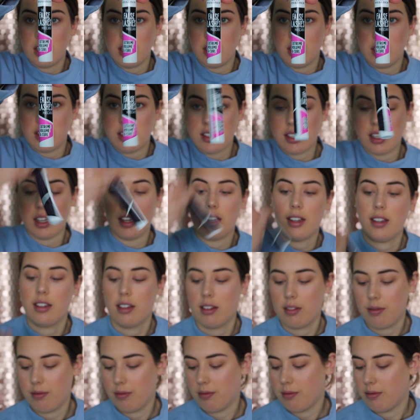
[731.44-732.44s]
It's like
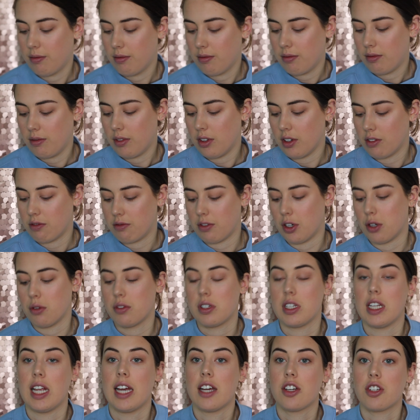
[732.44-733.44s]
the false
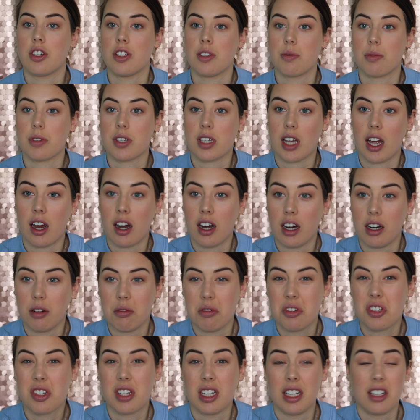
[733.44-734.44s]
lashes mascara. It
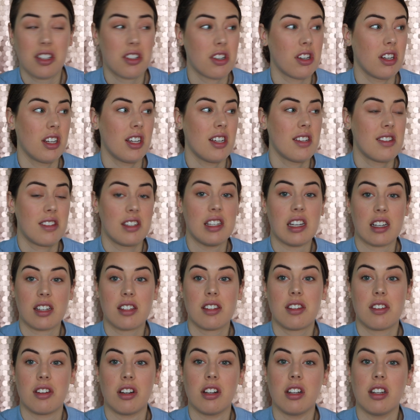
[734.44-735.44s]
was literally
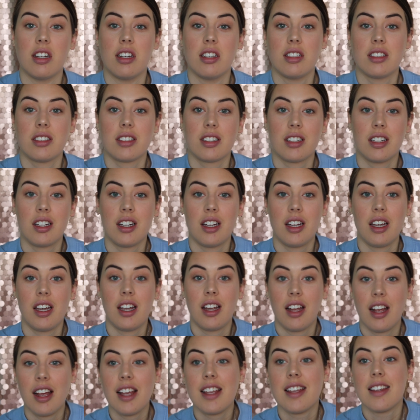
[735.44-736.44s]
$6.
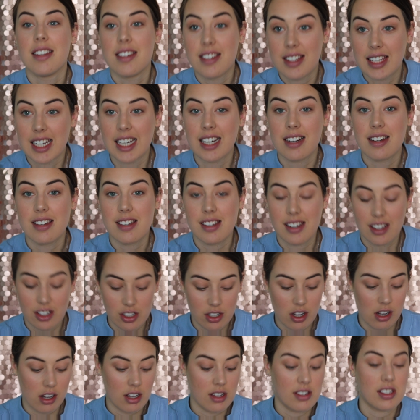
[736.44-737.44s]

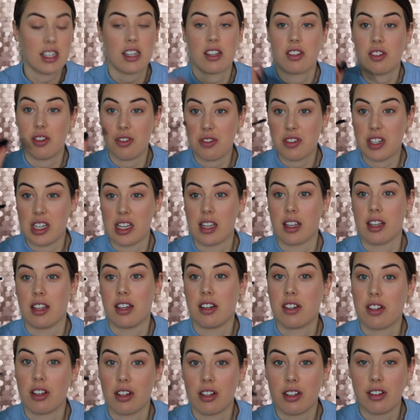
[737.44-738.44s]
$6, six New Zealand
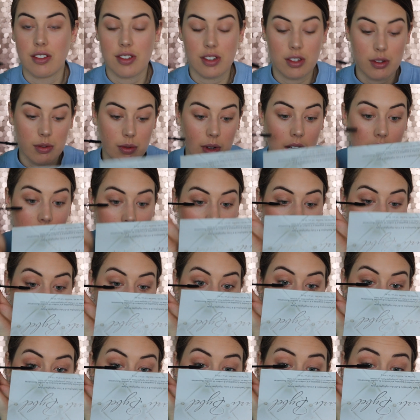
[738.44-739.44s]
dollars as well.
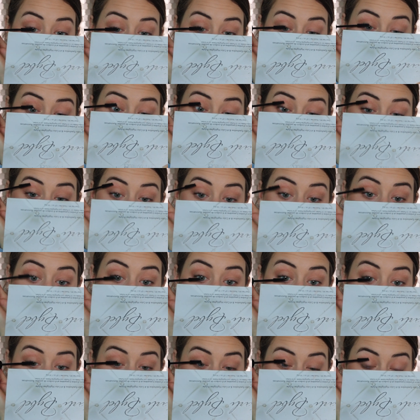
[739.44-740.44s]

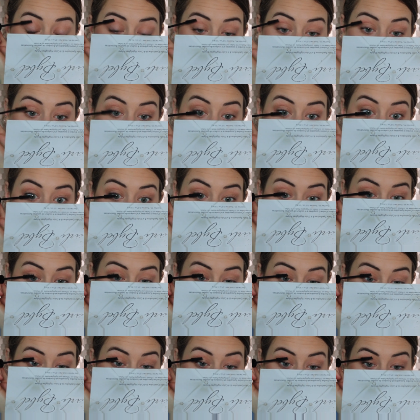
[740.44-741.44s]
Which is probably like
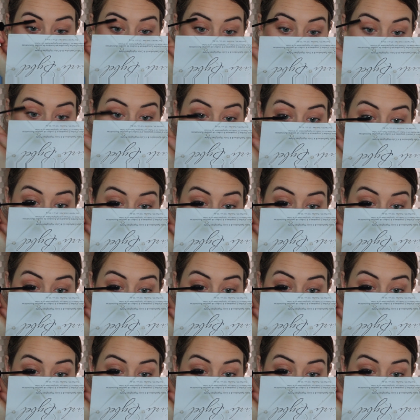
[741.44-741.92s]
$4 American